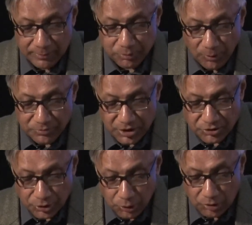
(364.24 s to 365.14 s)
were prompted
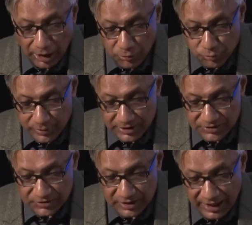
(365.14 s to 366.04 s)
to look
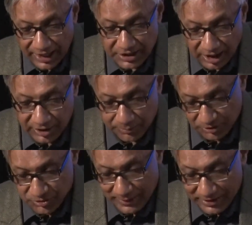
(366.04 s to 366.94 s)
outwards at other
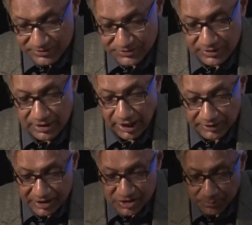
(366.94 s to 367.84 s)
prospects,
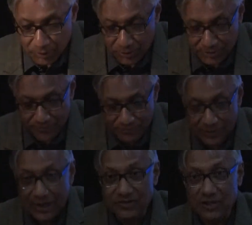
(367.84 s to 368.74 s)
unexplored
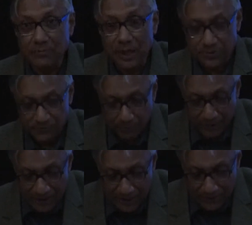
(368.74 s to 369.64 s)
and sometimes
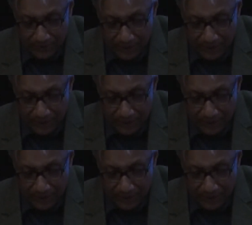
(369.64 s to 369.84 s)
forbidding,